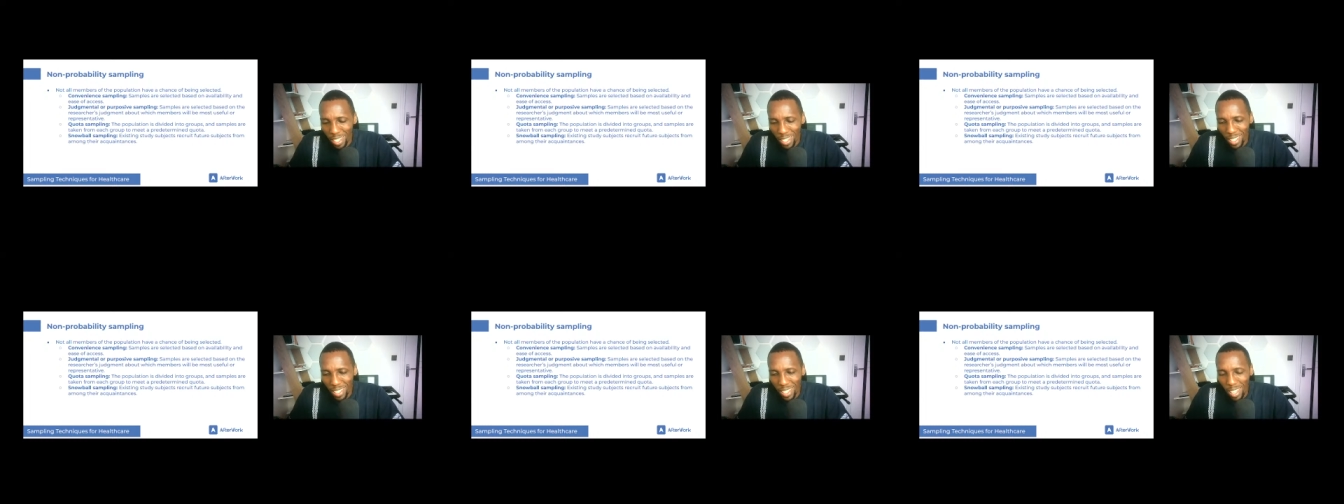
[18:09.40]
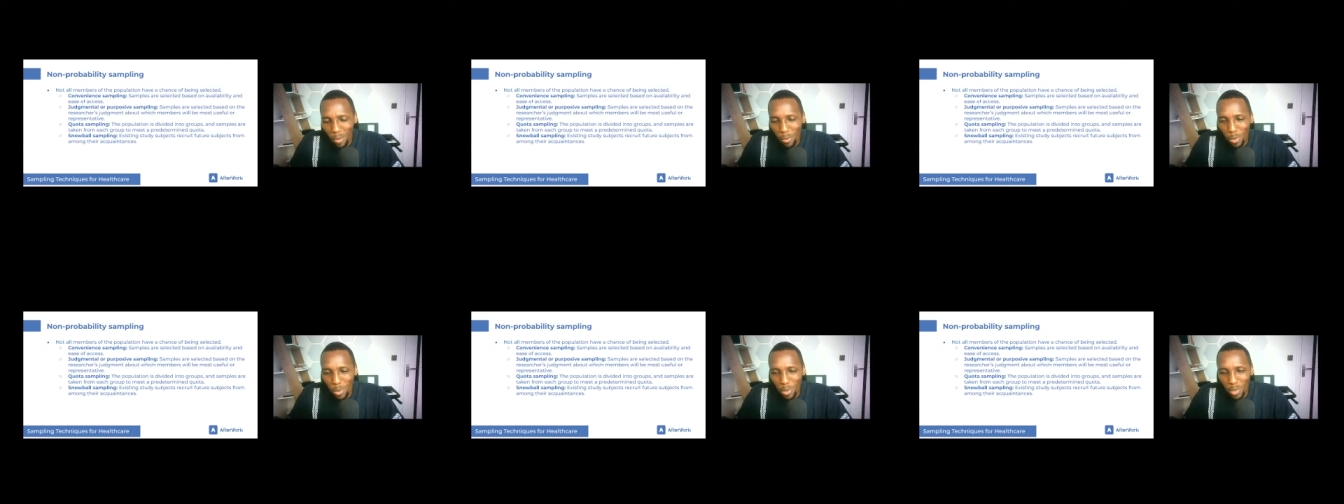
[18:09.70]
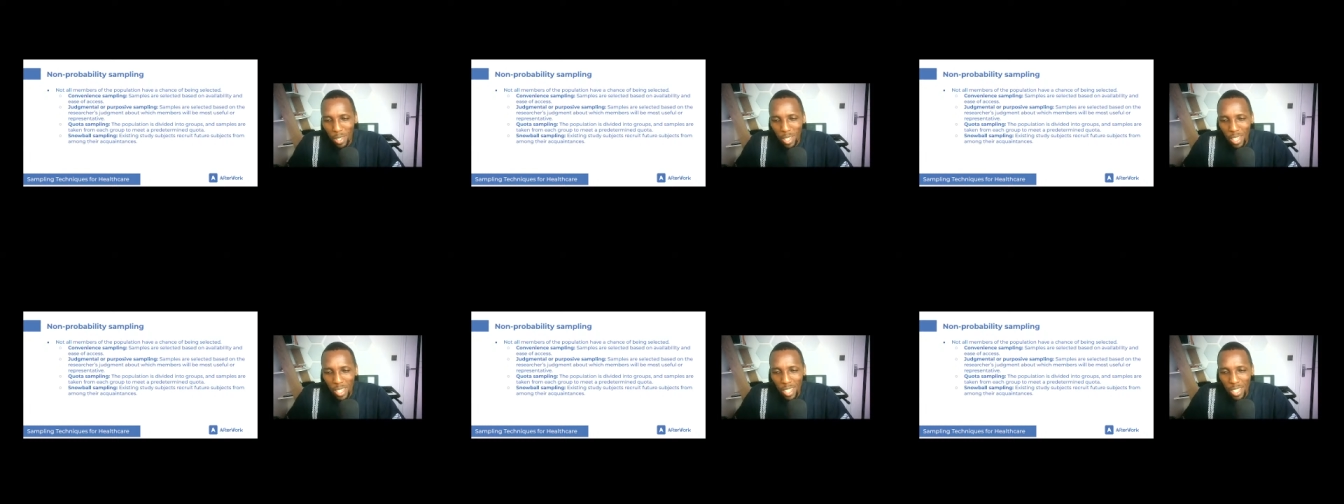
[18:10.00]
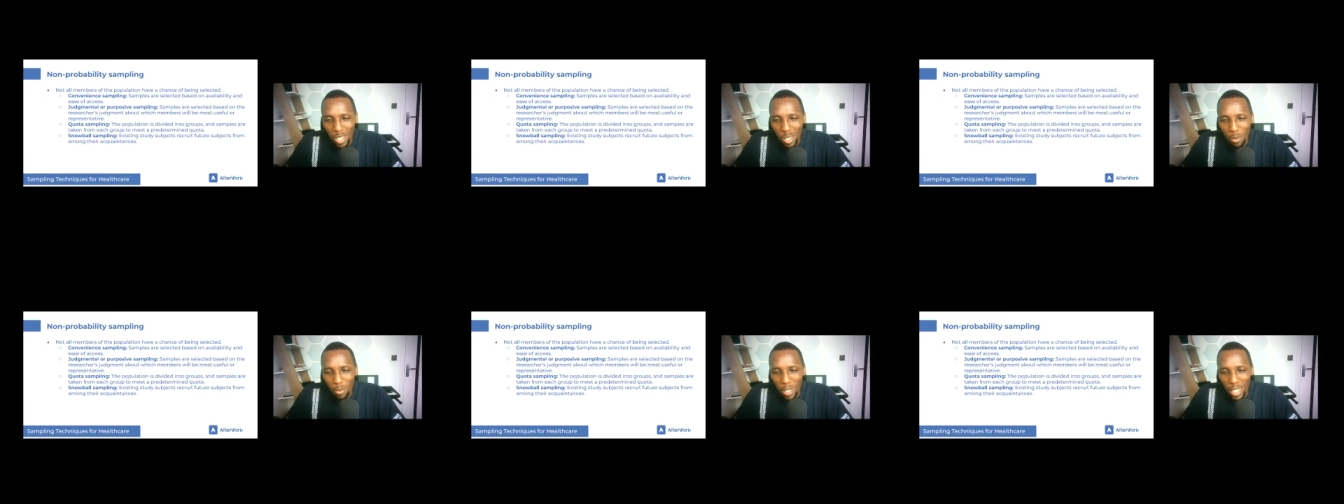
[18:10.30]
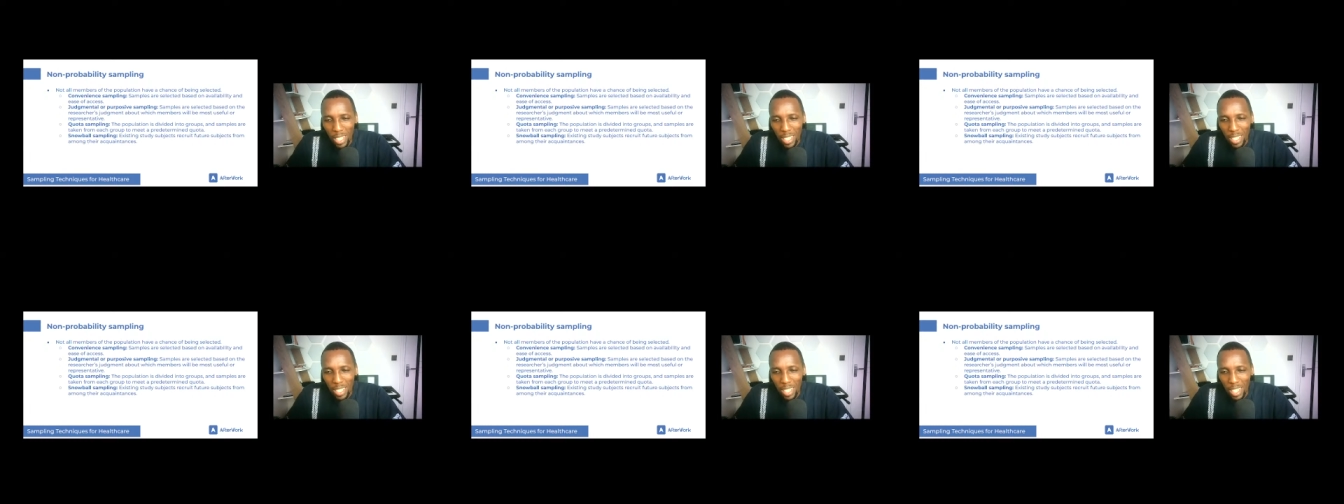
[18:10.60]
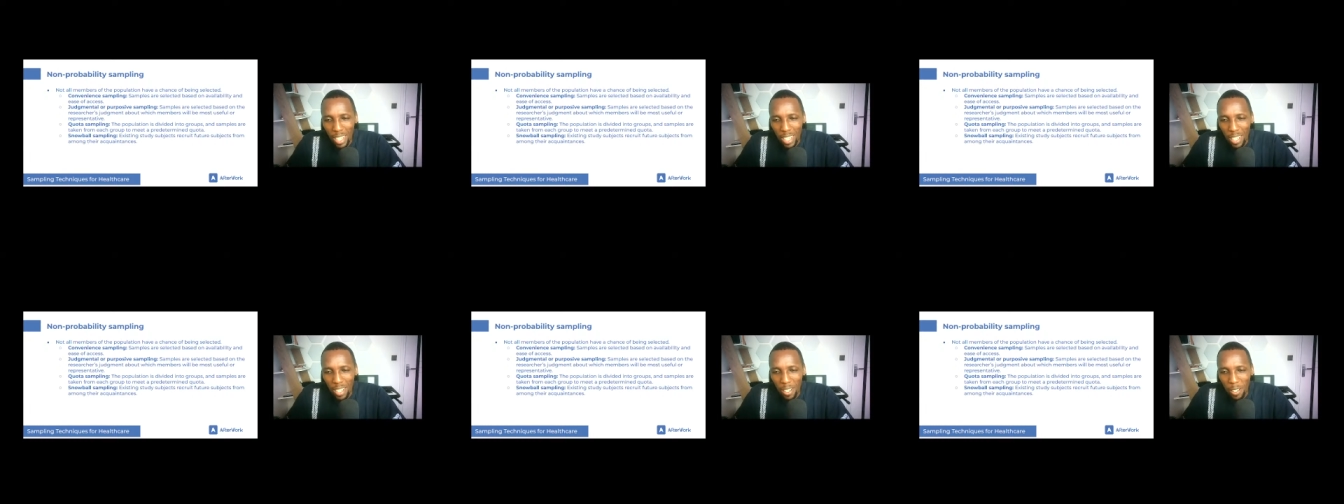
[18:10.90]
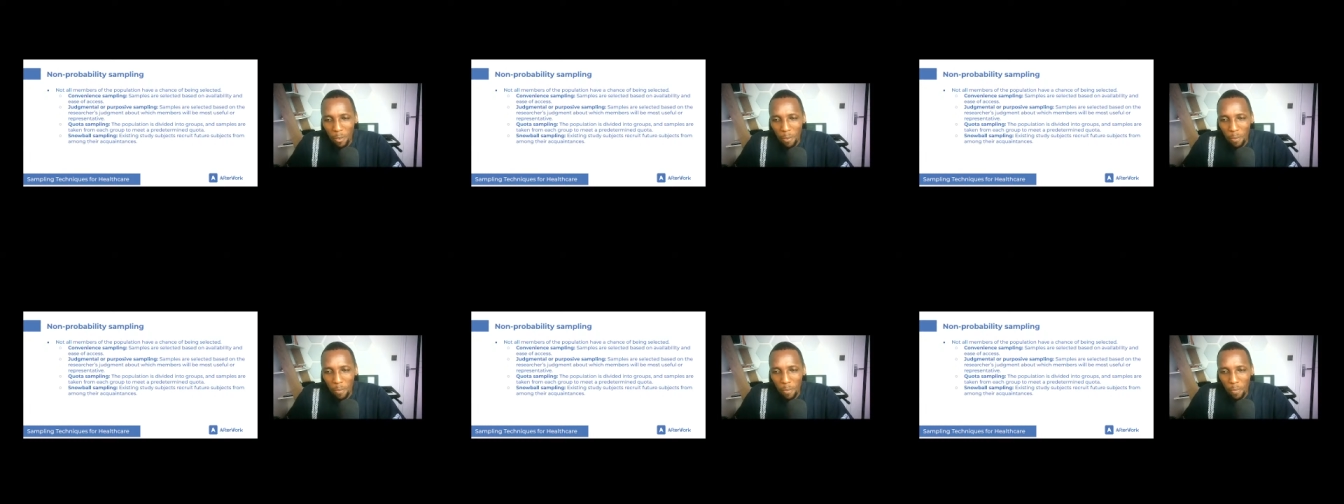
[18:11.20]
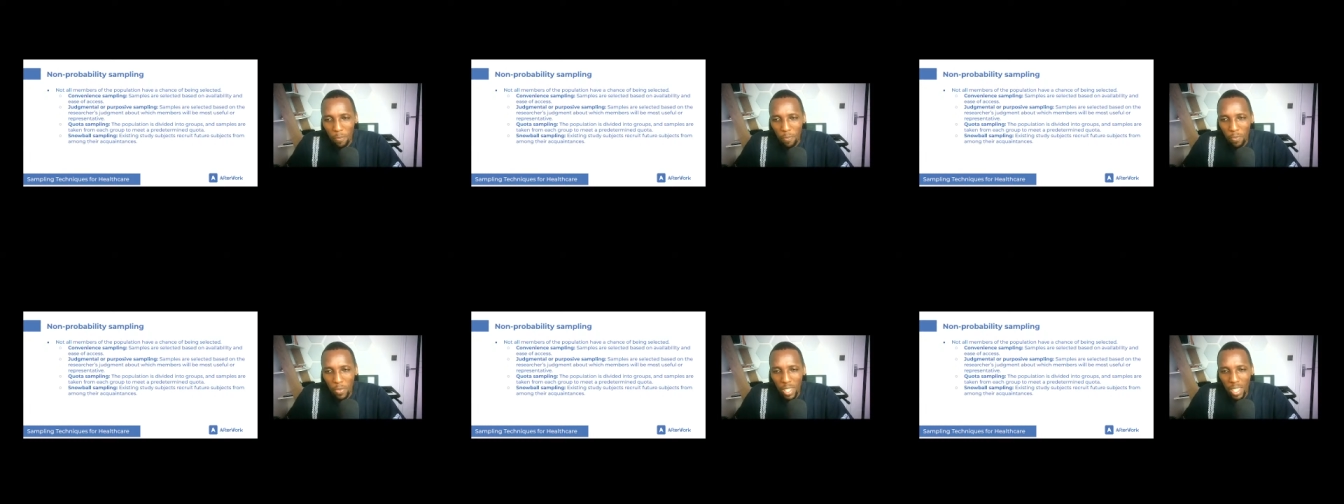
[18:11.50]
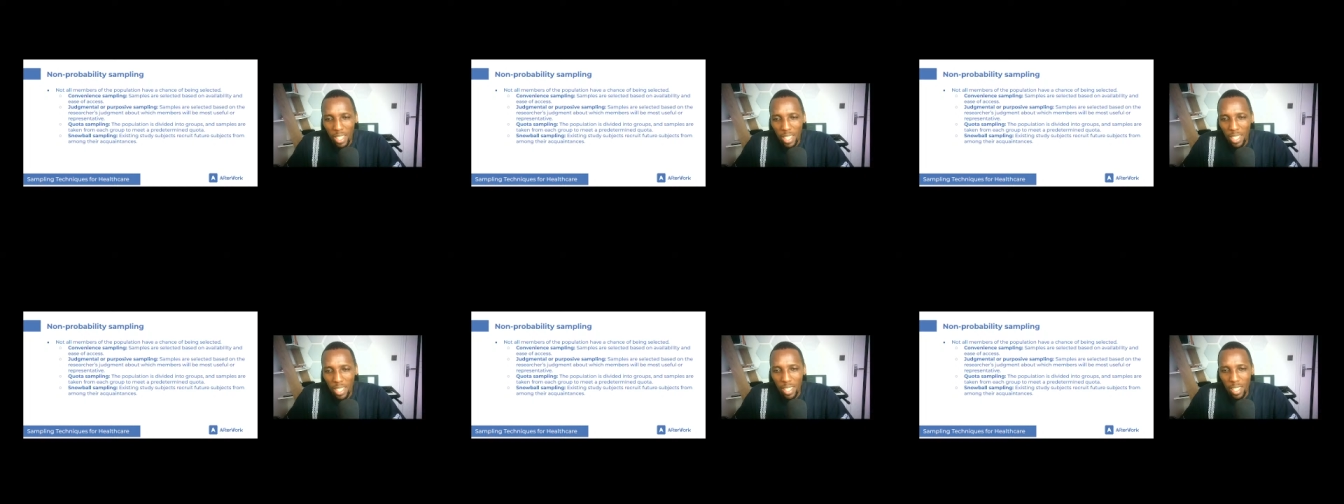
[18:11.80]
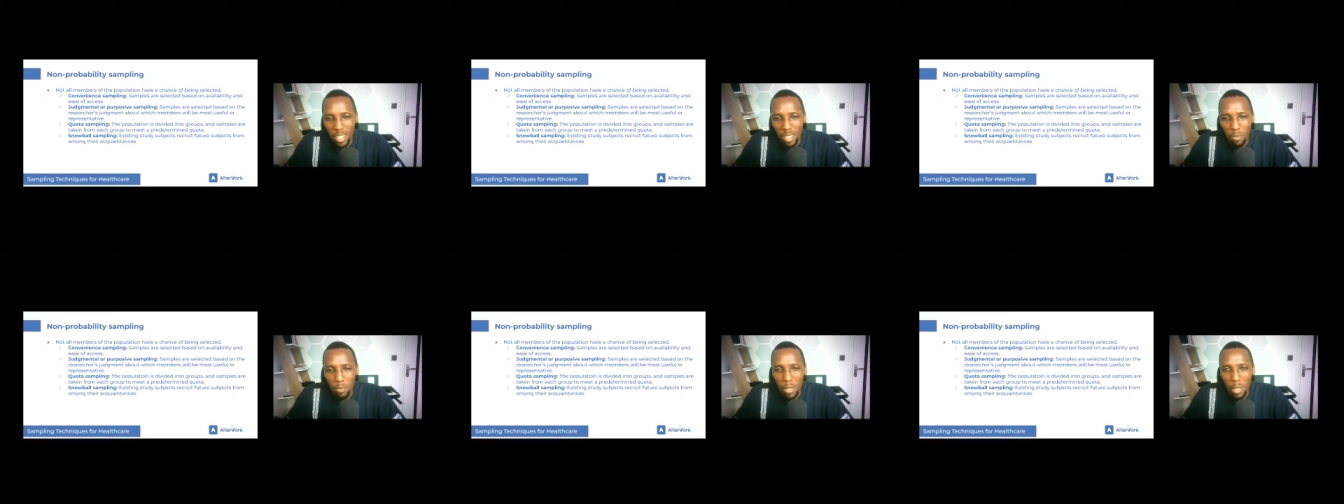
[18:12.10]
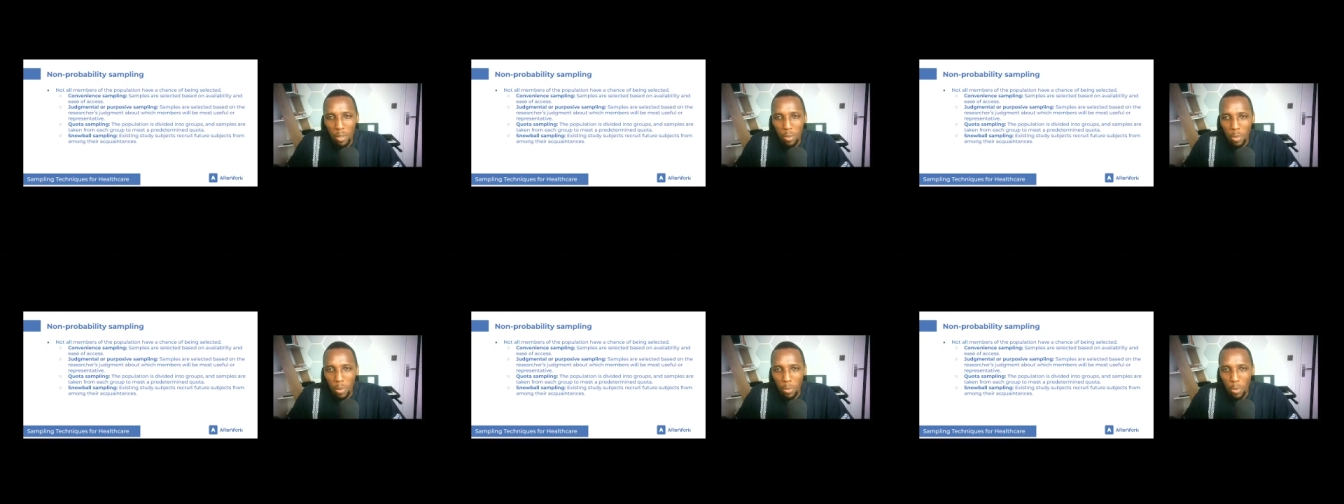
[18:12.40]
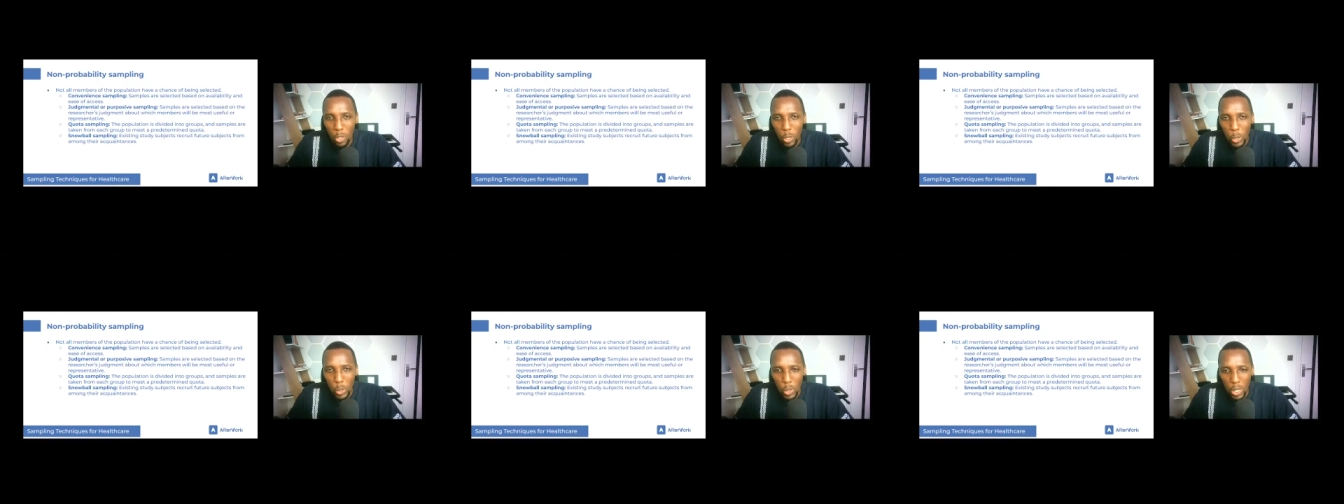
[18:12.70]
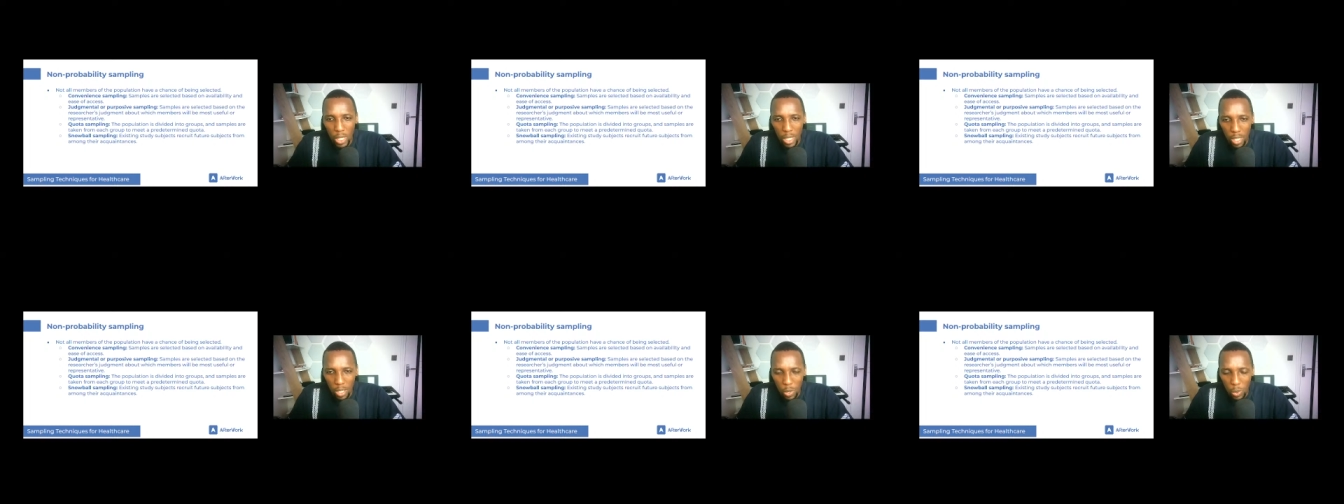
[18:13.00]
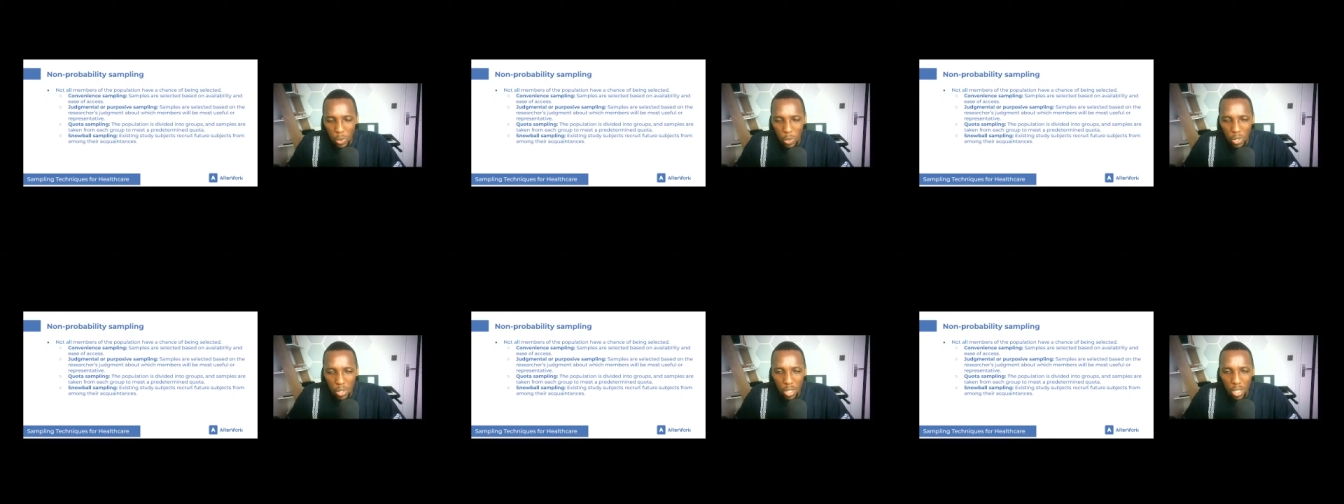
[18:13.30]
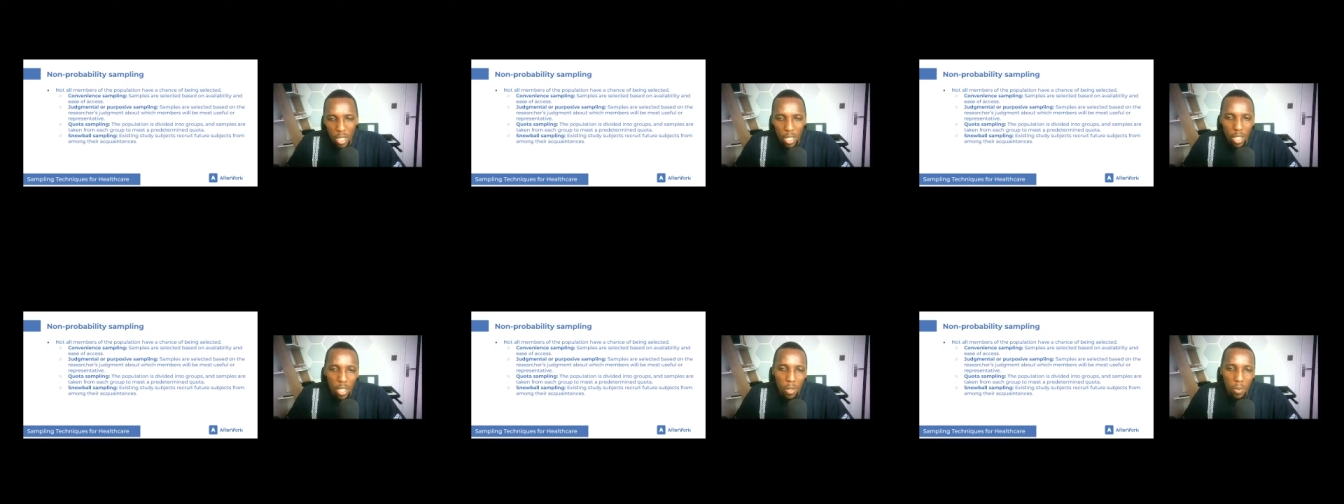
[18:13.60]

example normally that many people usually use